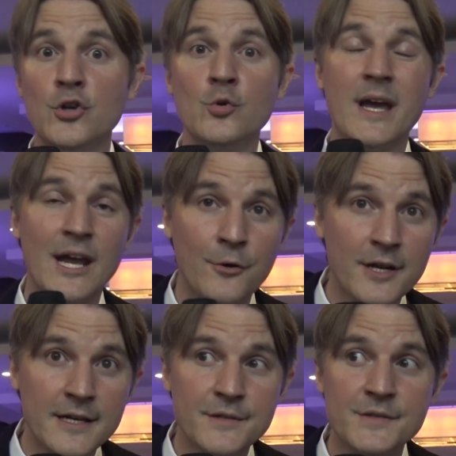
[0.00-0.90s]
new
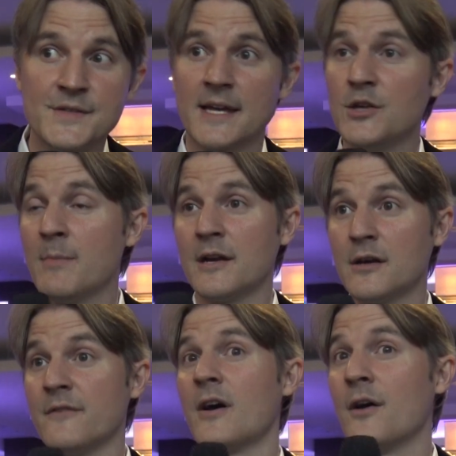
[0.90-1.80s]
areas that you might
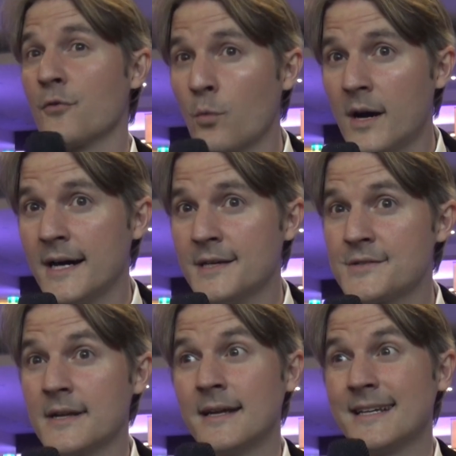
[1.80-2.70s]
not have
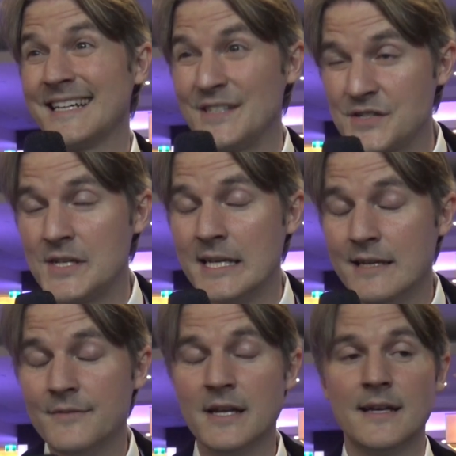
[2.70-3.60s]
otherwise
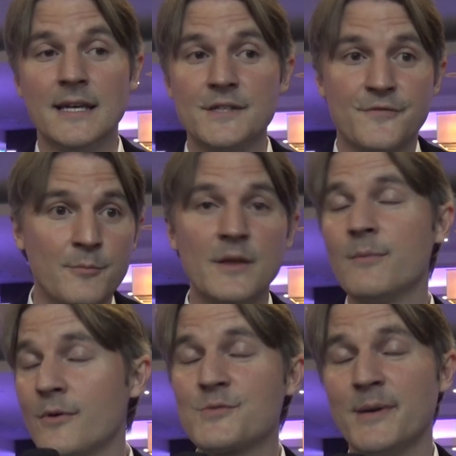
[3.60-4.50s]
conceived is for me the
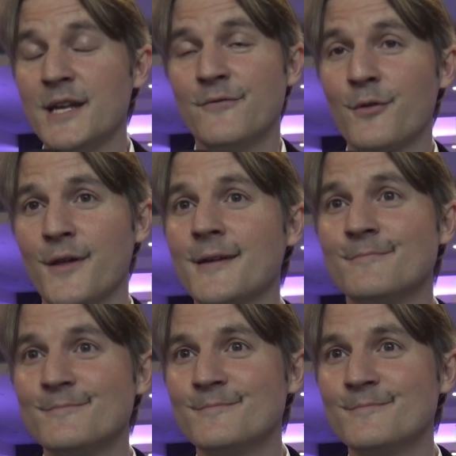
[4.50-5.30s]
most meaningful thing.